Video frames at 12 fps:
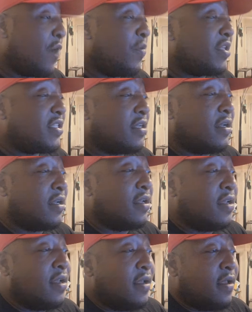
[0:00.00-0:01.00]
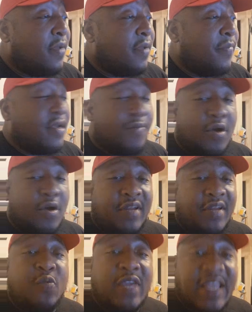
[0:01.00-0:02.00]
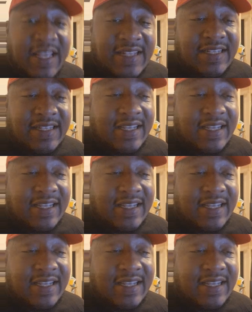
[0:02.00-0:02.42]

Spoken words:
Then I went to Big Bro D